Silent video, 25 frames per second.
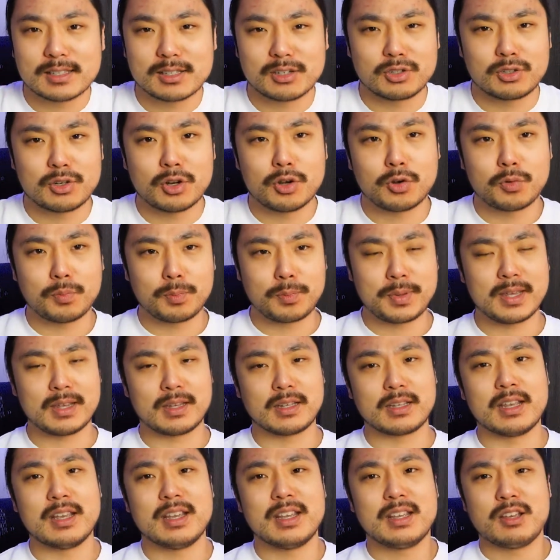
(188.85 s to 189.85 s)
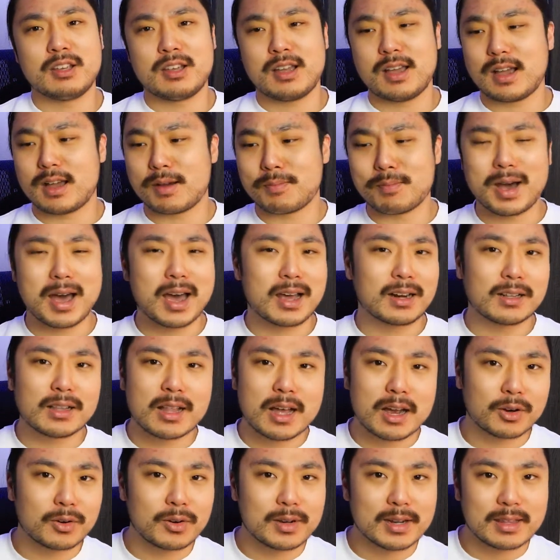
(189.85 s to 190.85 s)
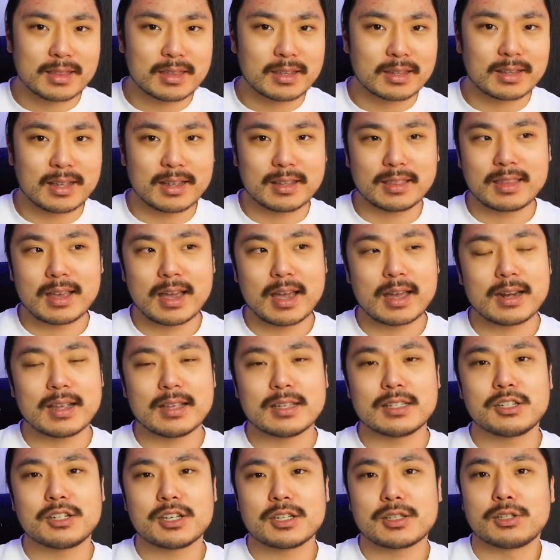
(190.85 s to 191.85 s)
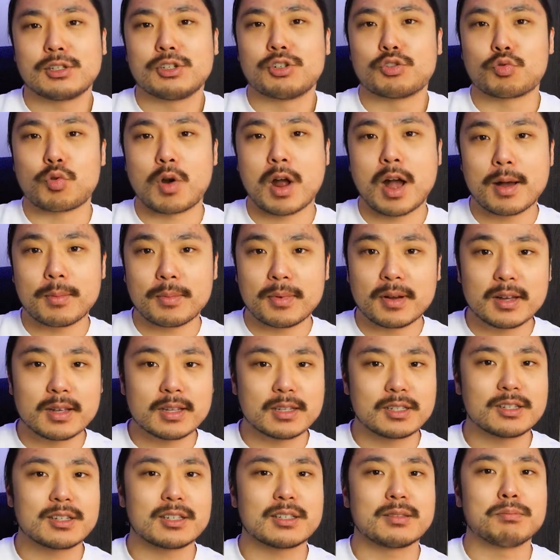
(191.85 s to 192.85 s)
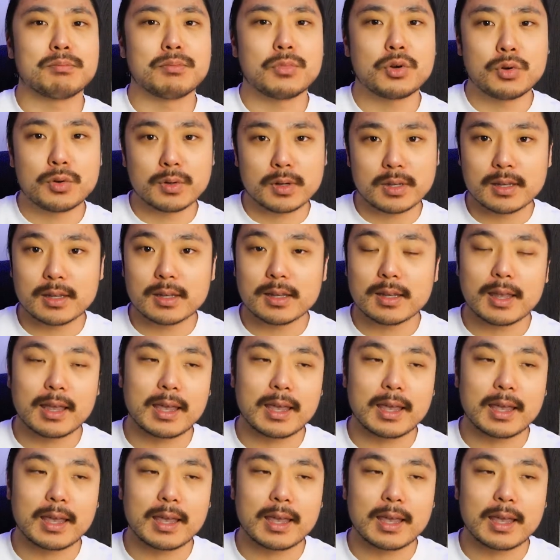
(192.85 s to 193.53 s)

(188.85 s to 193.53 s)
There's no big monologue or anything like that. It's just drama. It's just moody.